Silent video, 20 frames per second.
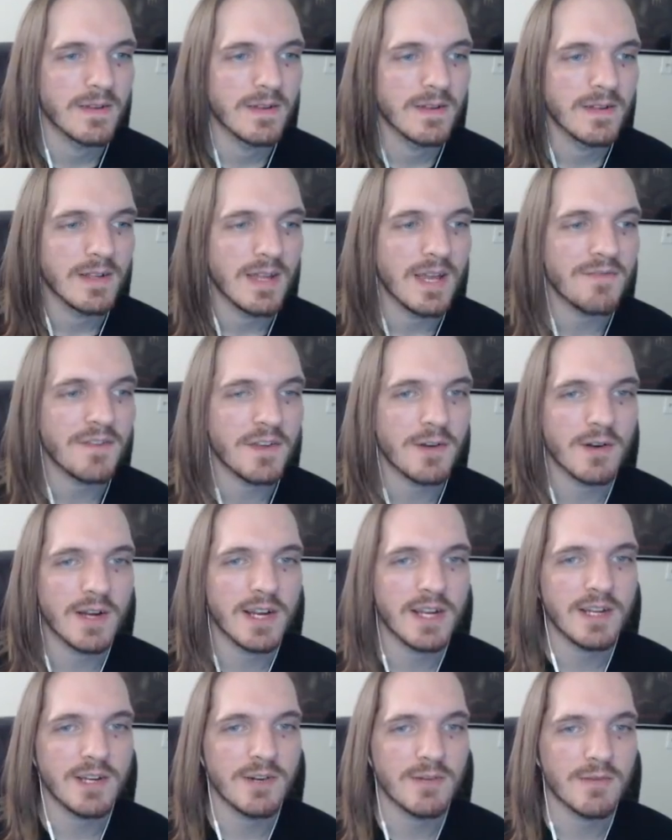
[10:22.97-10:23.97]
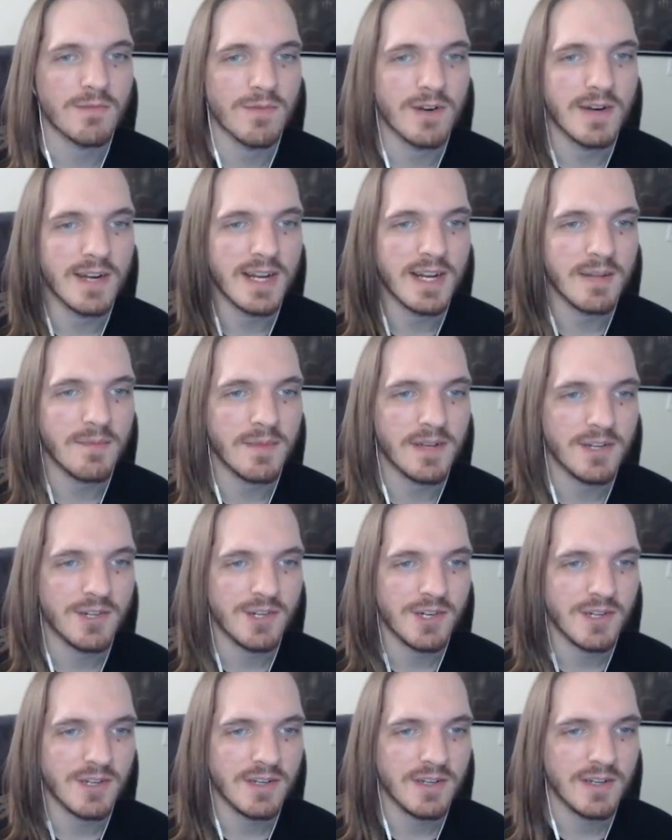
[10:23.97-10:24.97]
if you're in your run
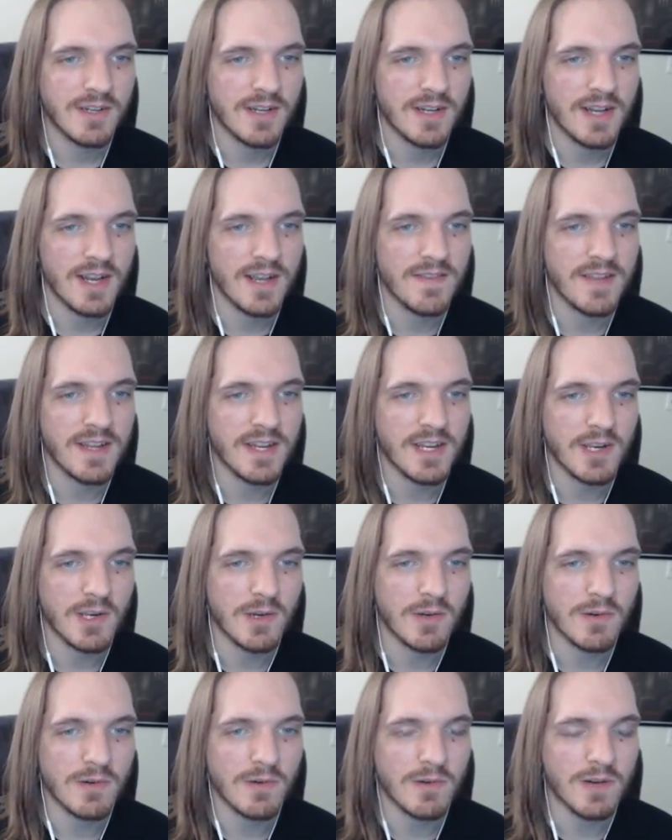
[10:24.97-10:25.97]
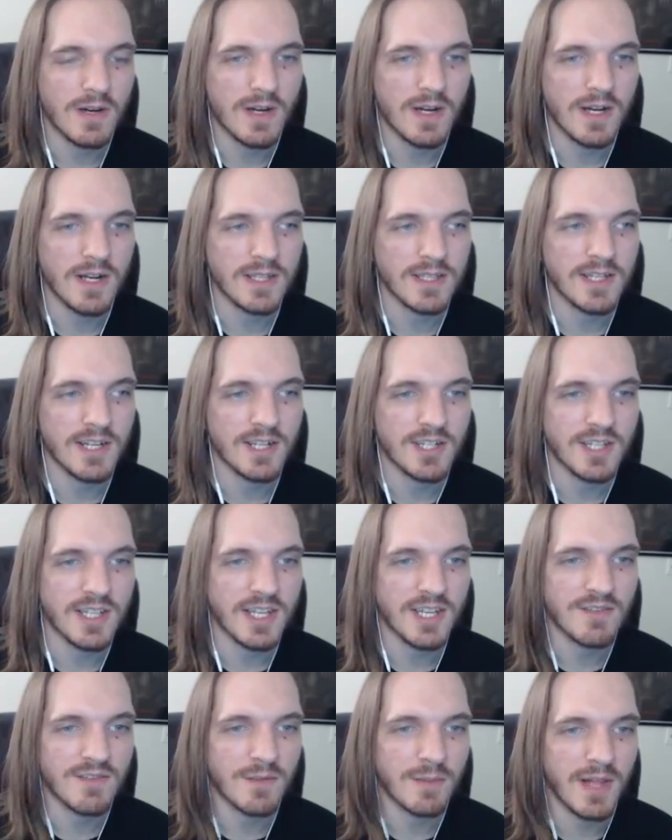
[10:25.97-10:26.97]
animation and then you touch the
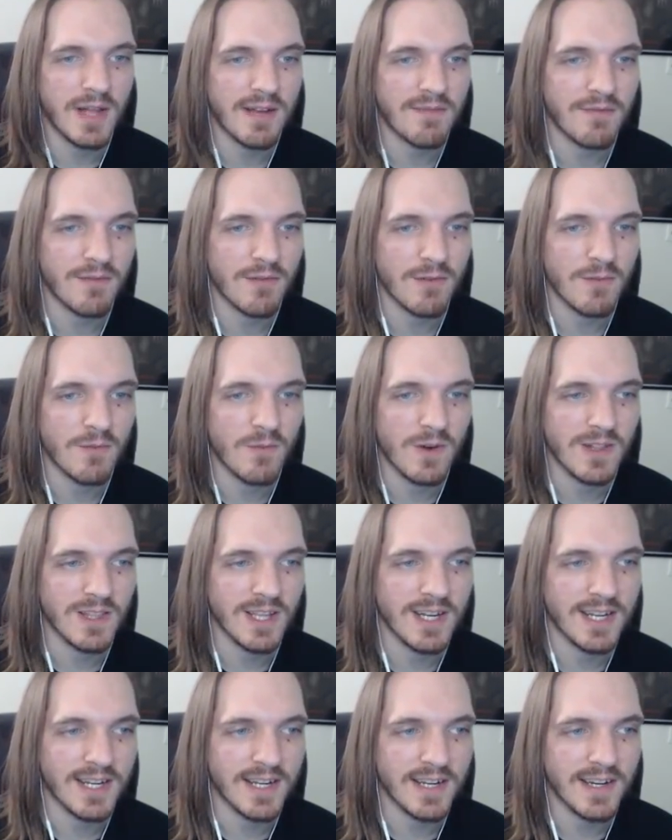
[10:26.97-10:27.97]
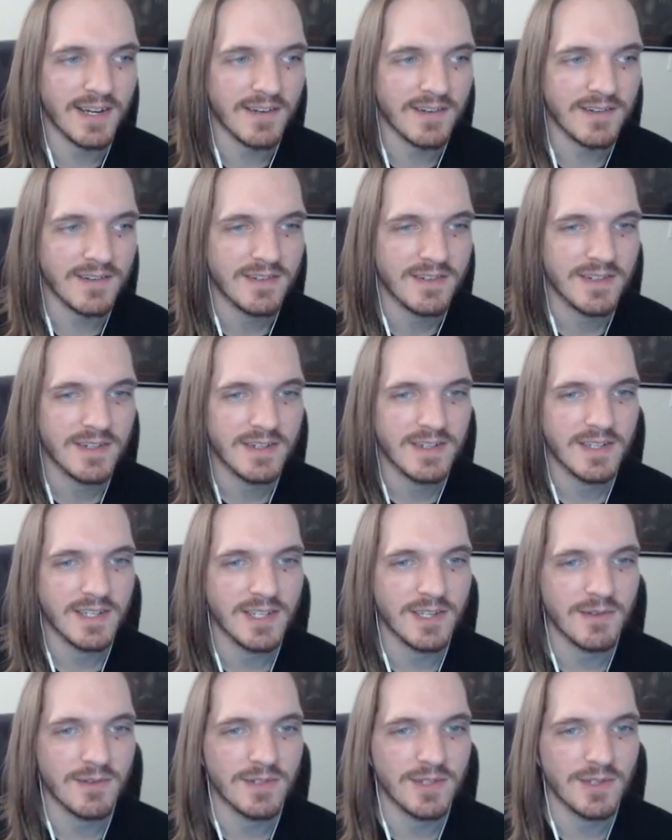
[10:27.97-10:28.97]
edge of a platform while letting go,
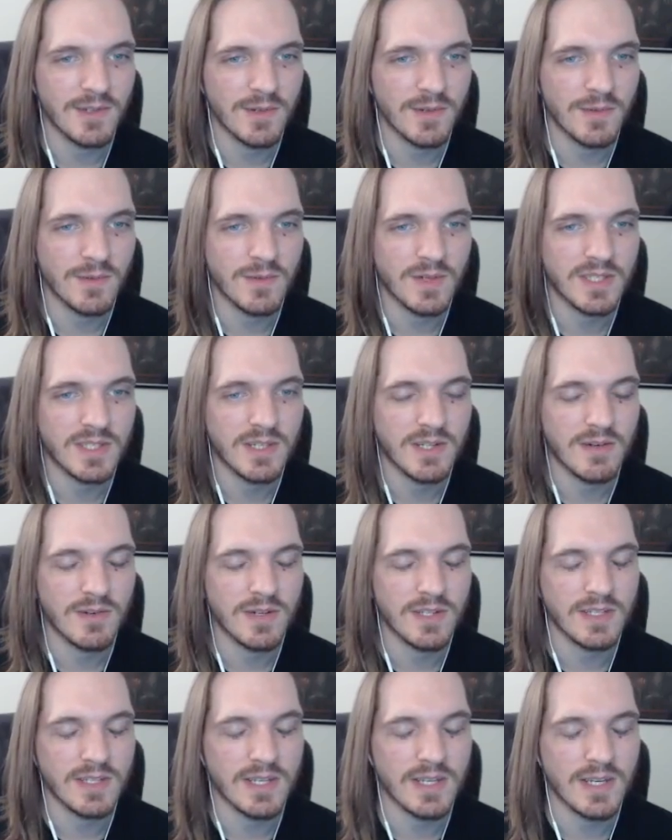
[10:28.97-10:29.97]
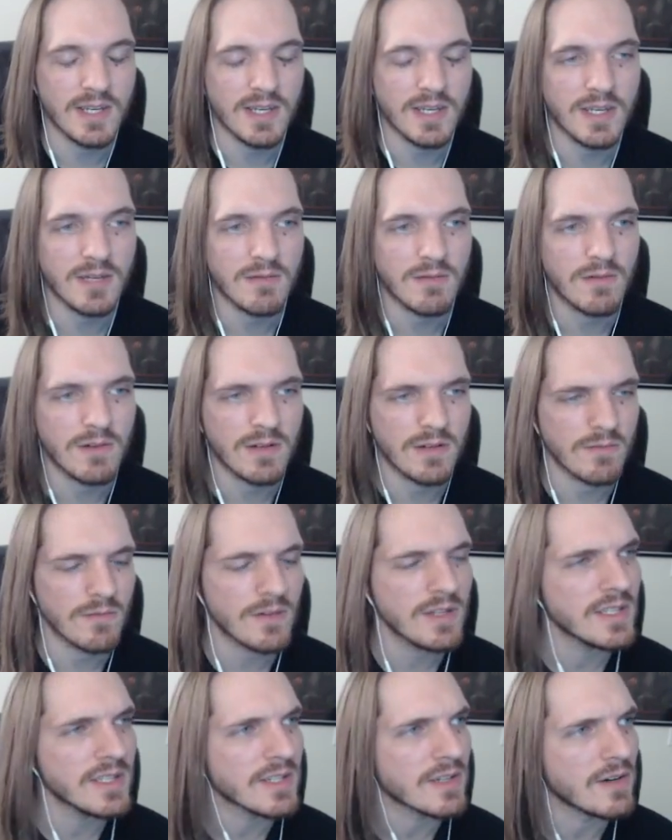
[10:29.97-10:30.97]
you do what's known as a what
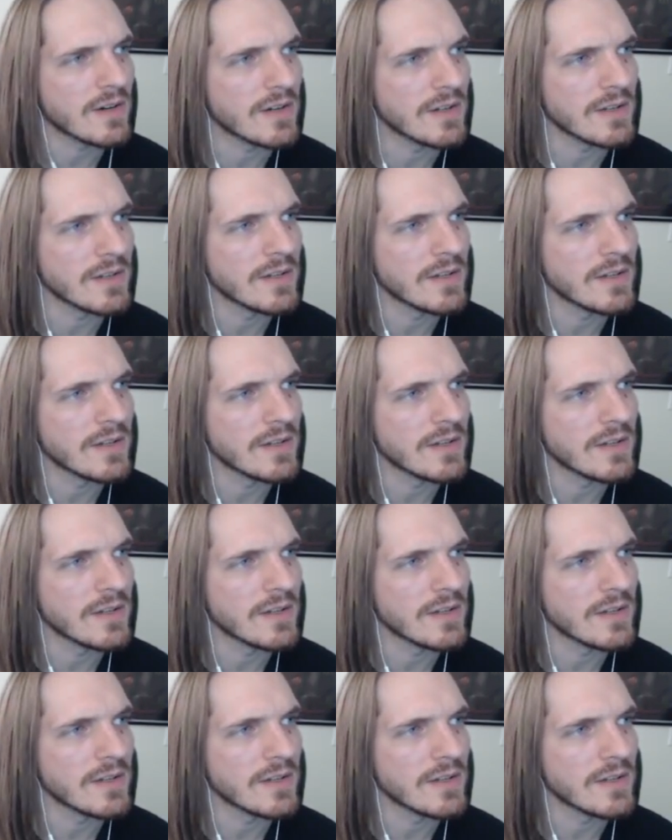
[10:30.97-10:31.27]
is this called?